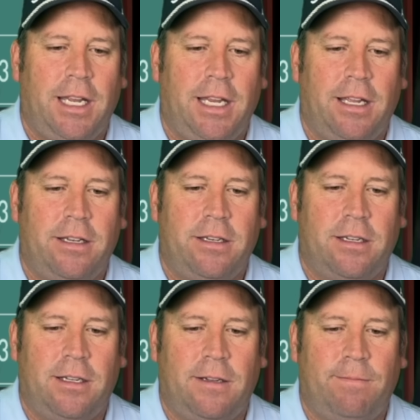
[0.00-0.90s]
And
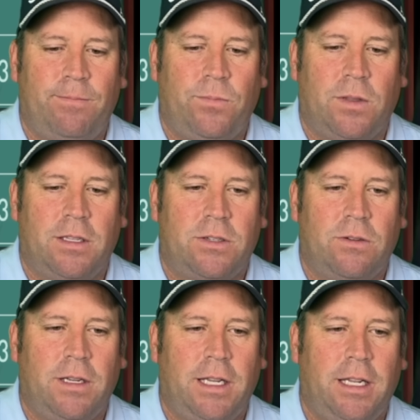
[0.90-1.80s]
um, let's
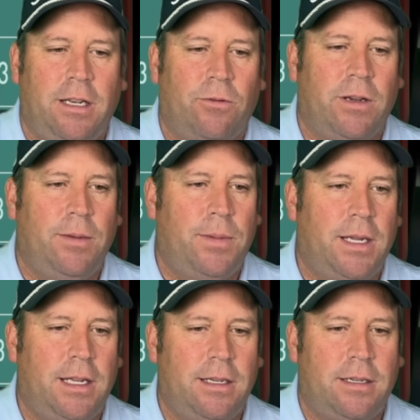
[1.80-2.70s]
go ahead and
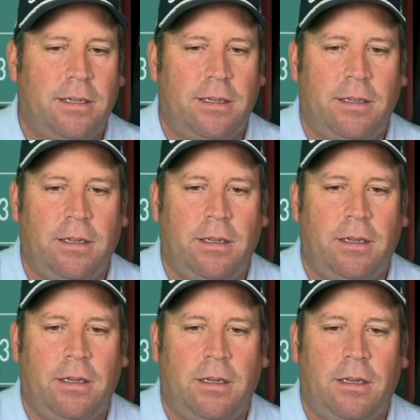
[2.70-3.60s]
rebet.
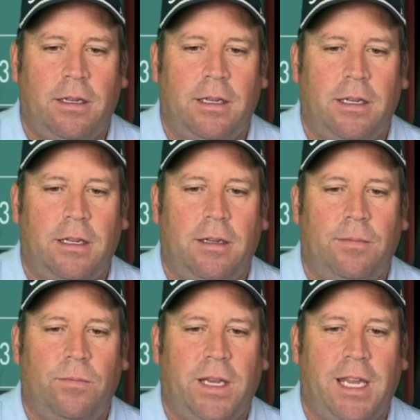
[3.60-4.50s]

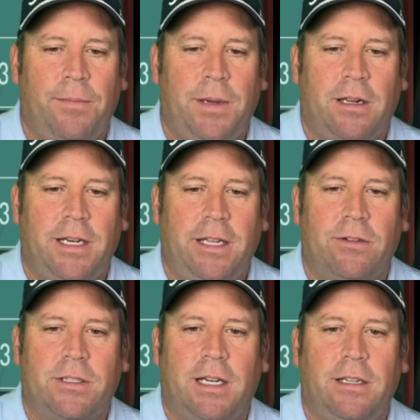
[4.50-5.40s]
Um, we can't be on
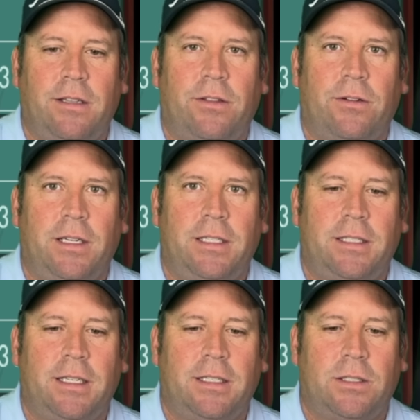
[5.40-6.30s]
either side of the
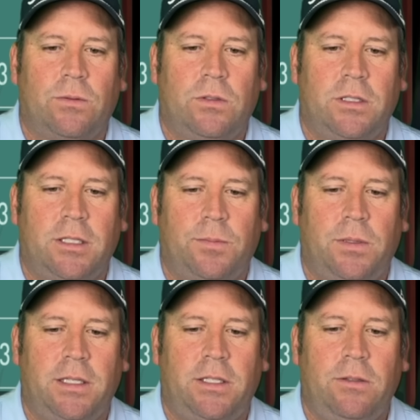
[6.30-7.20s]
36, so we'll just
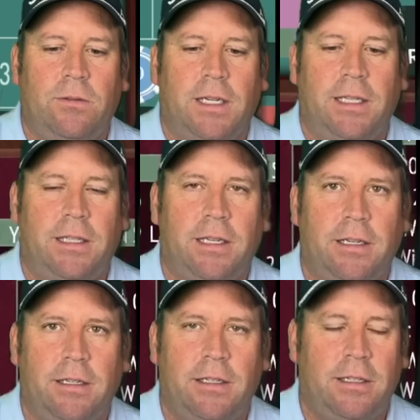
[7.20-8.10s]
put two right
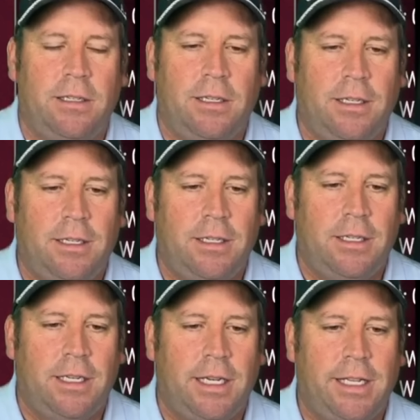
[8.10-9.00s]
there.
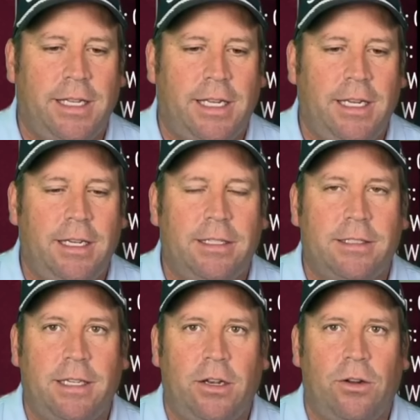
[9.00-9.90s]
And the key
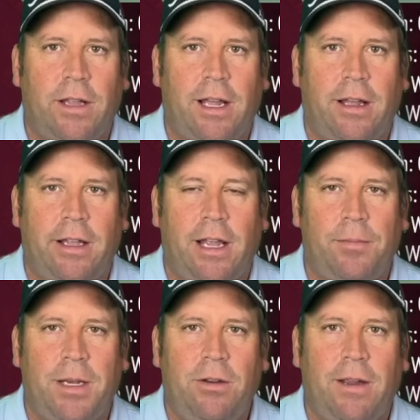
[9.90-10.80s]
is, you know, how, how
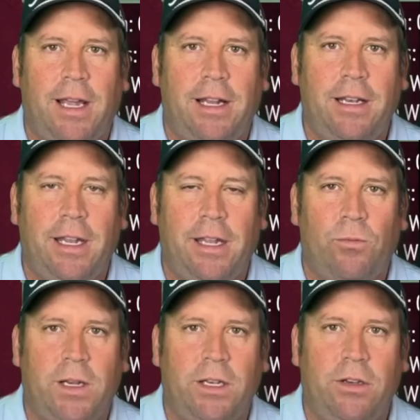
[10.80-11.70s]
many you add and,
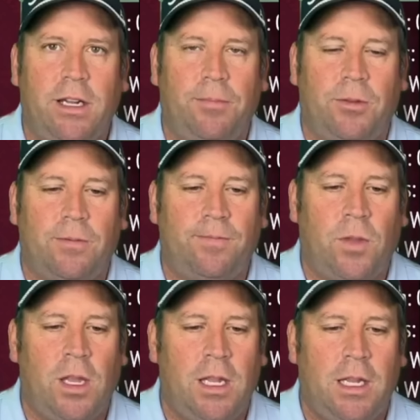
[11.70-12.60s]
and you double.
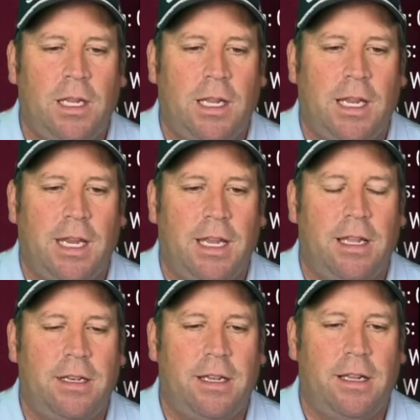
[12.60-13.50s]

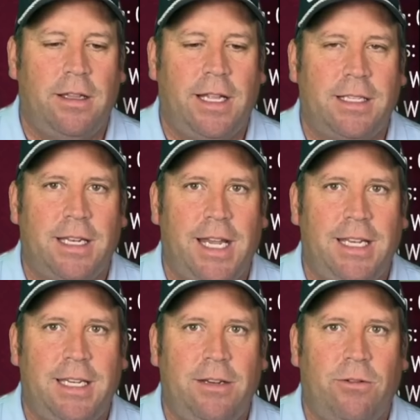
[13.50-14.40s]
And uh, that's an
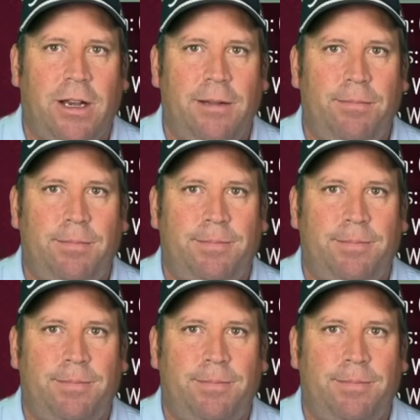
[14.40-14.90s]
18 red.